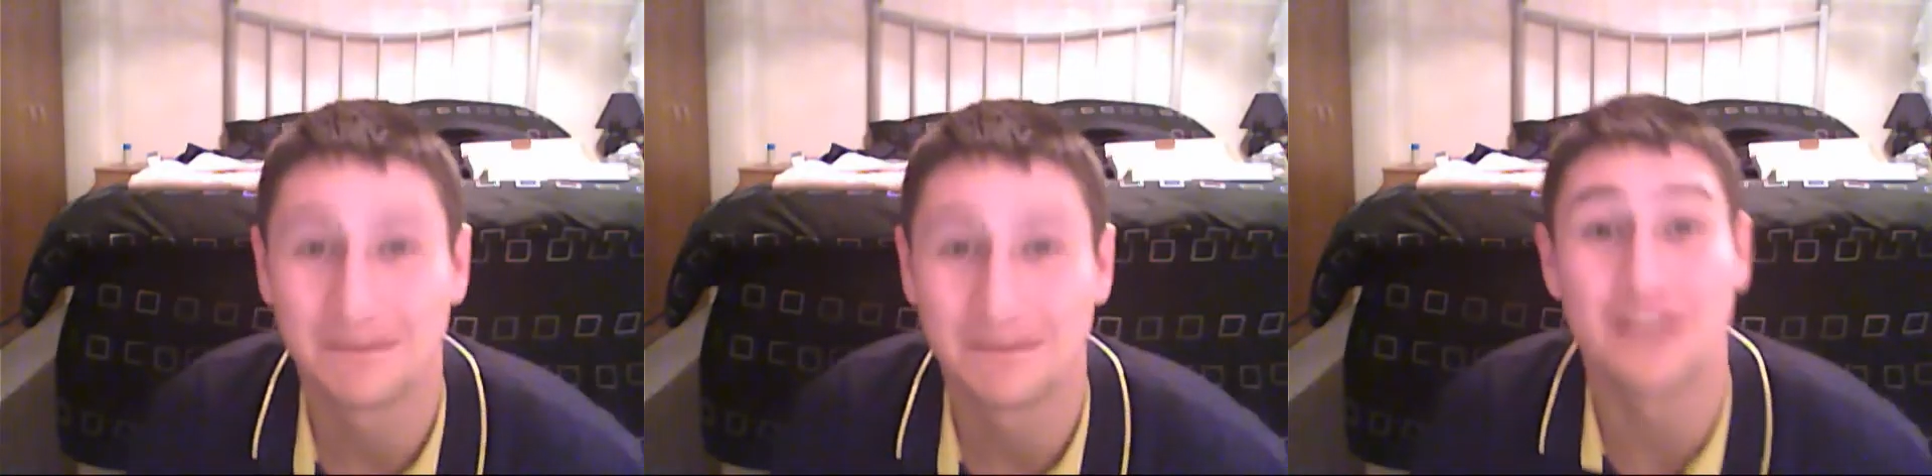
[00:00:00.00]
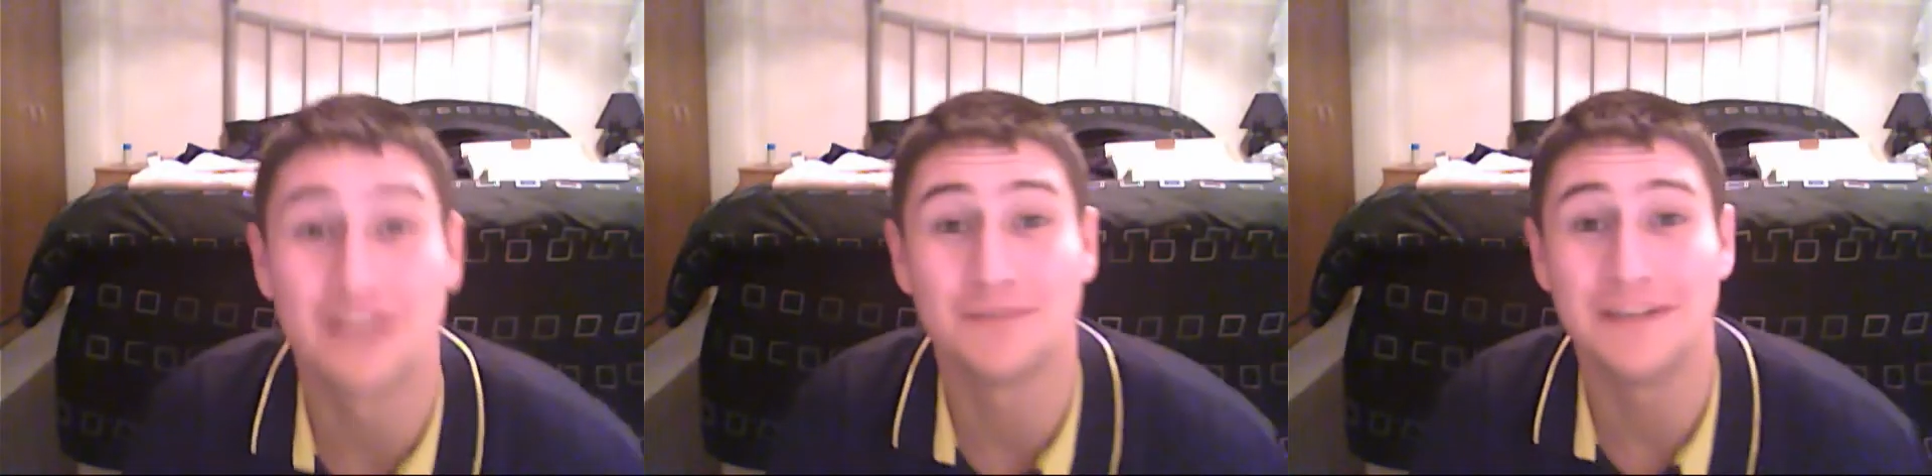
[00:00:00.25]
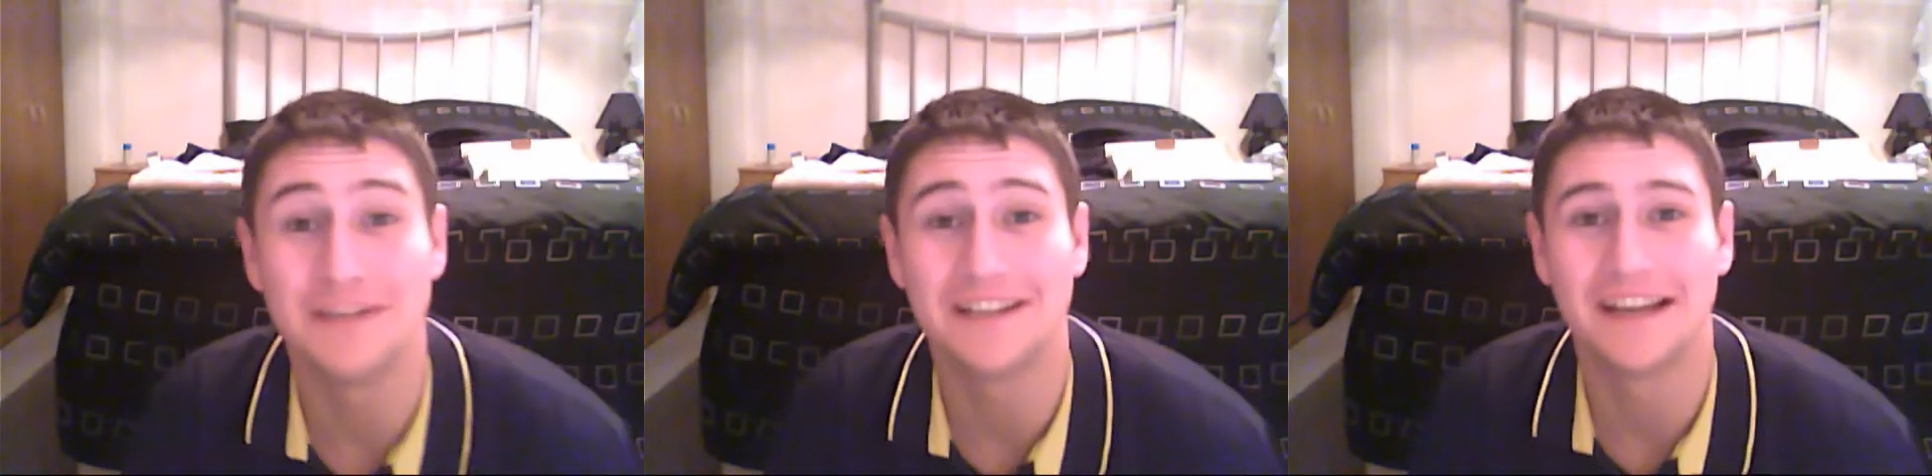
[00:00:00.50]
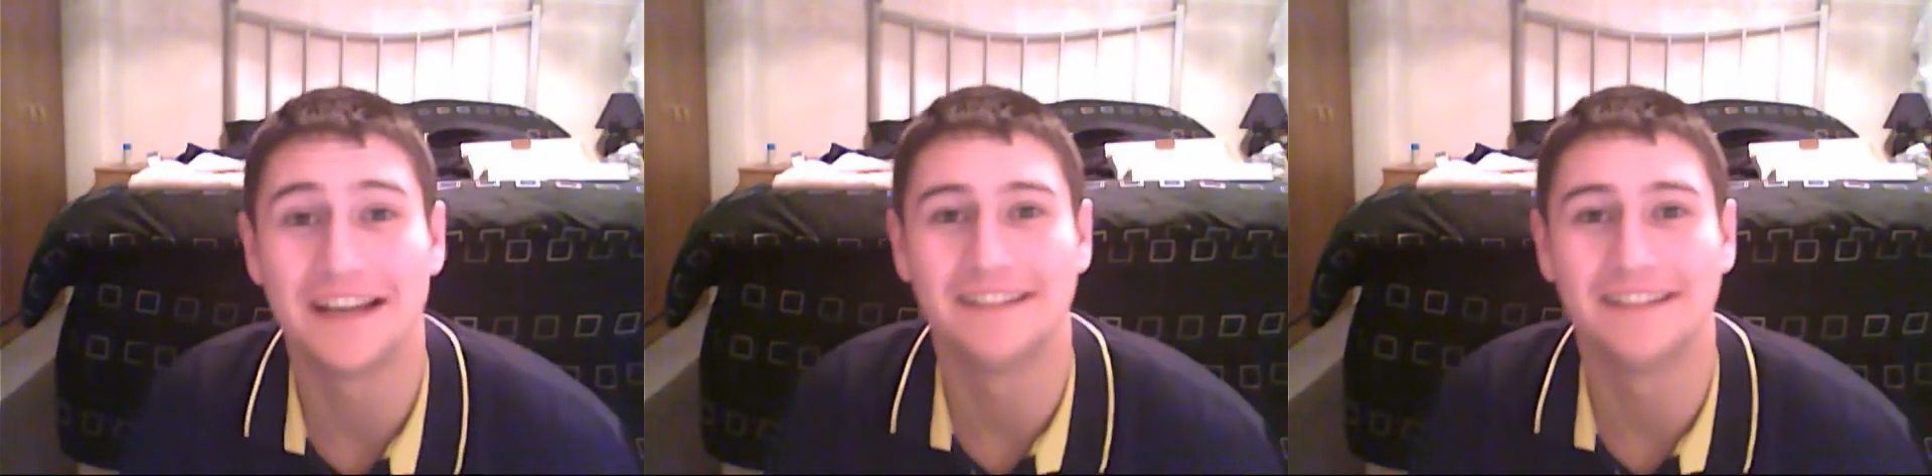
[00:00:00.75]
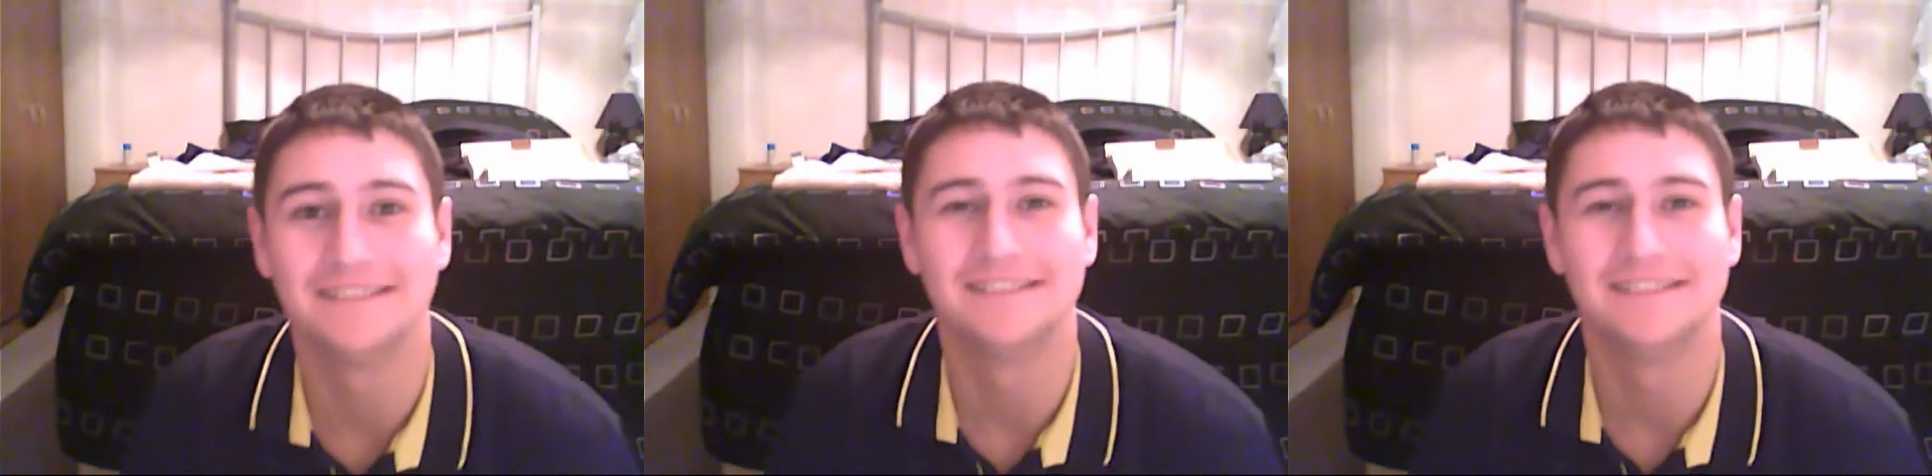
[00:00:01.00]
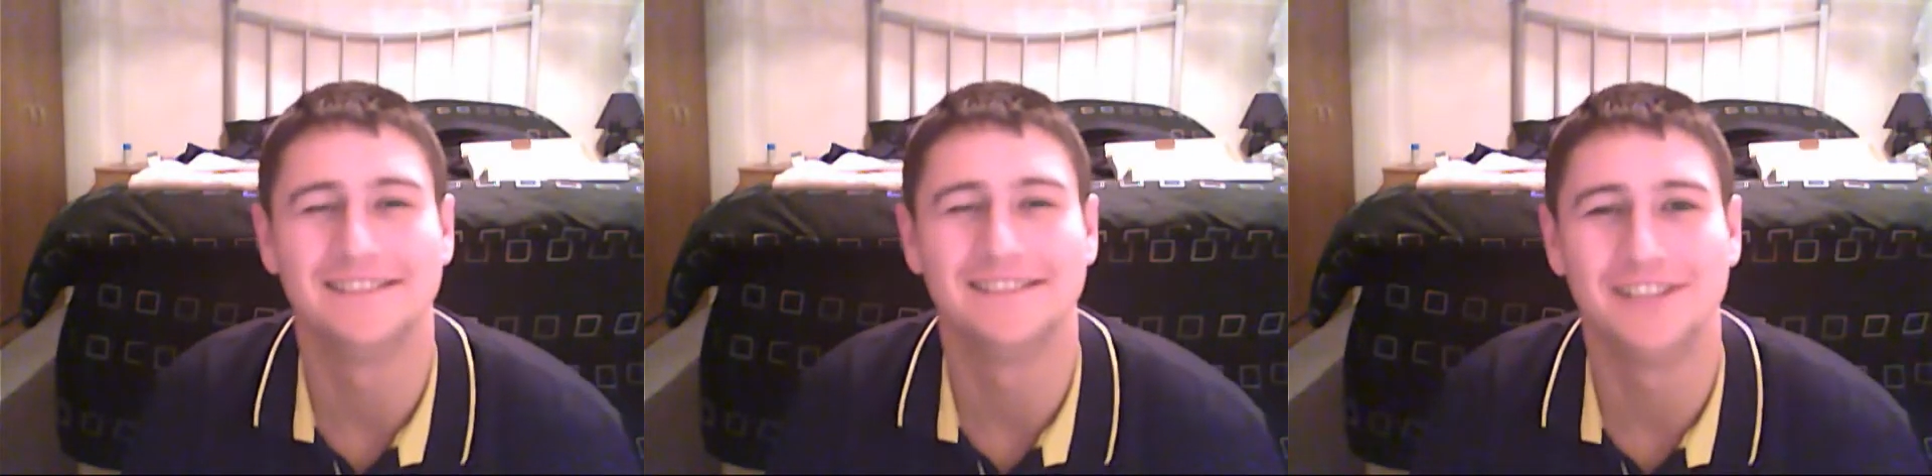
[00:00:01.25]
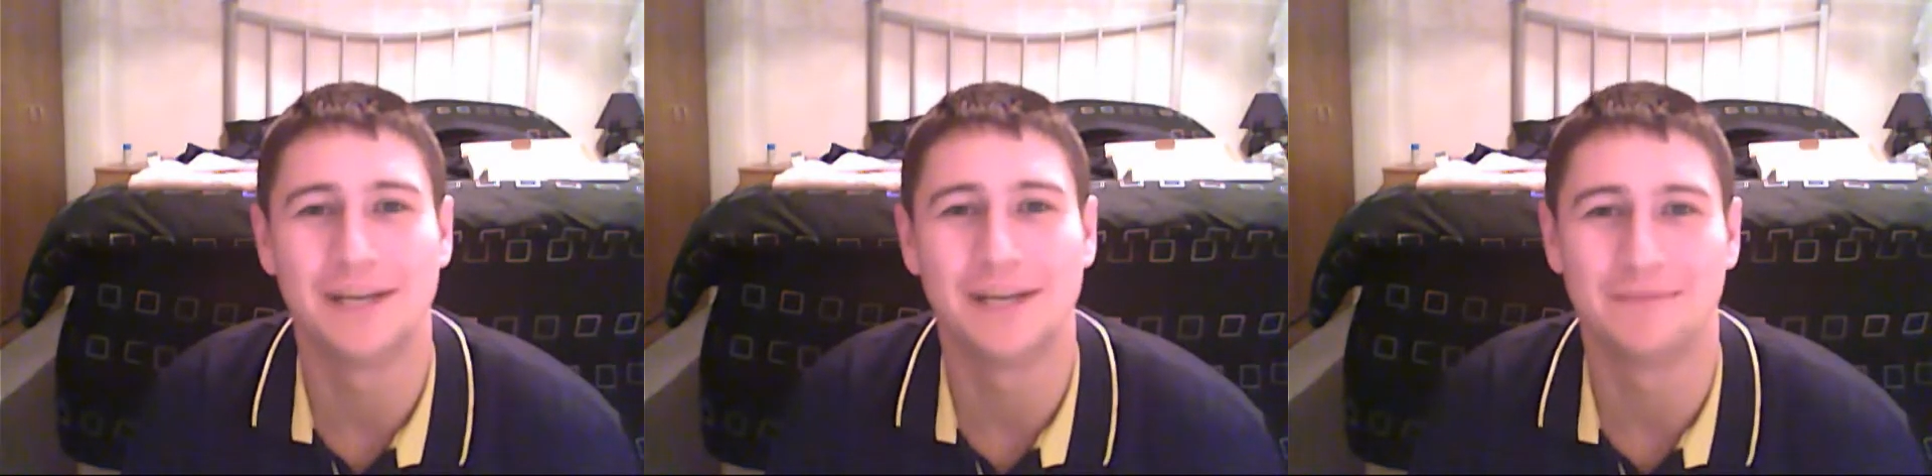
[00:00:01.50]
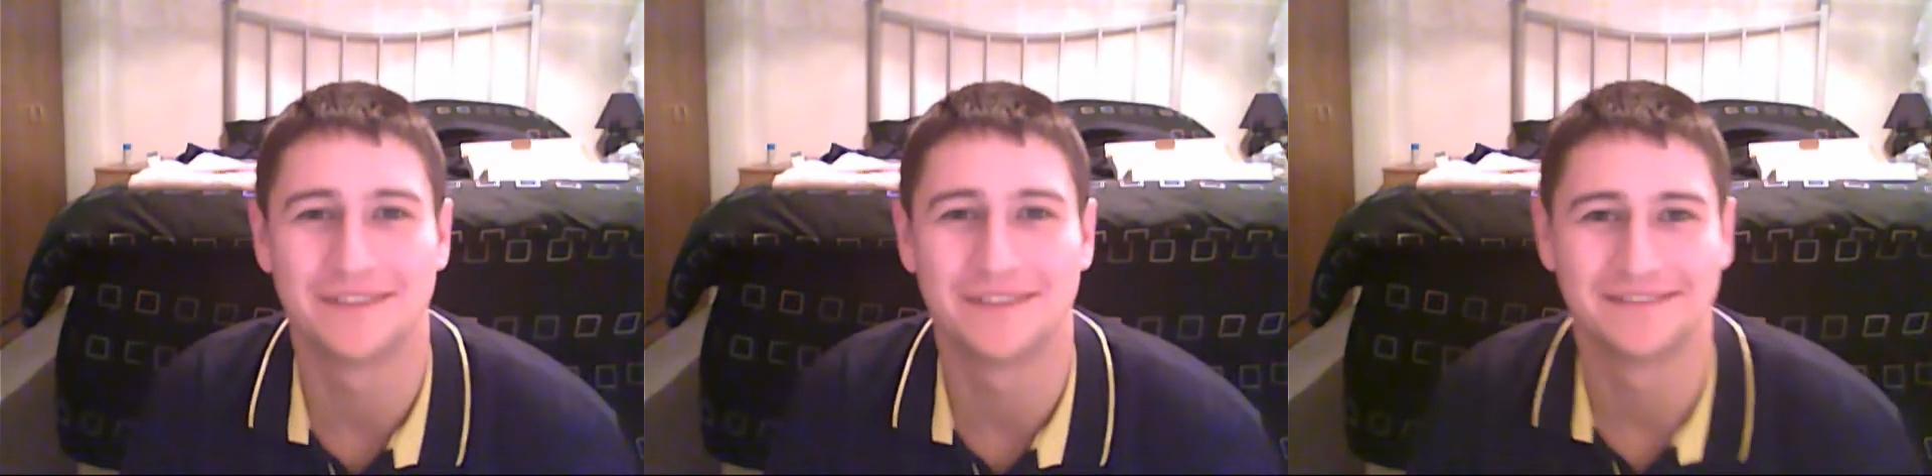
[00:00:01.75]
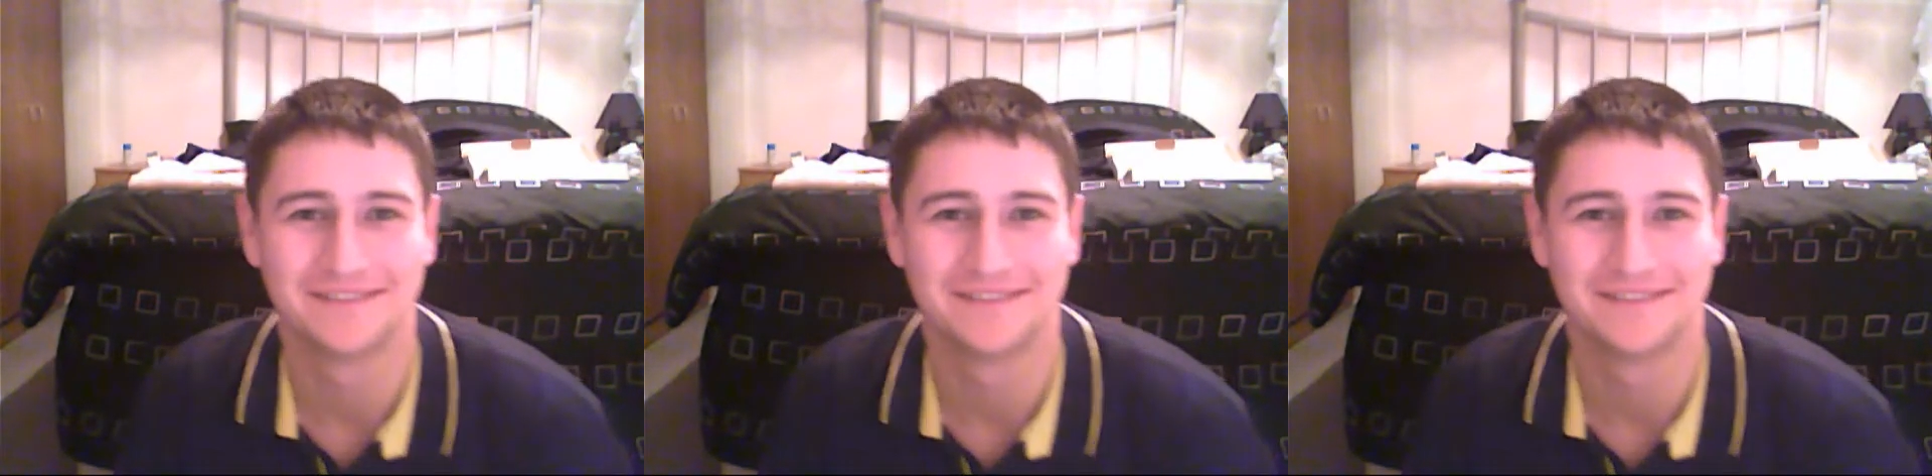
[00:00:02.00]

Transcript: It's me again, James.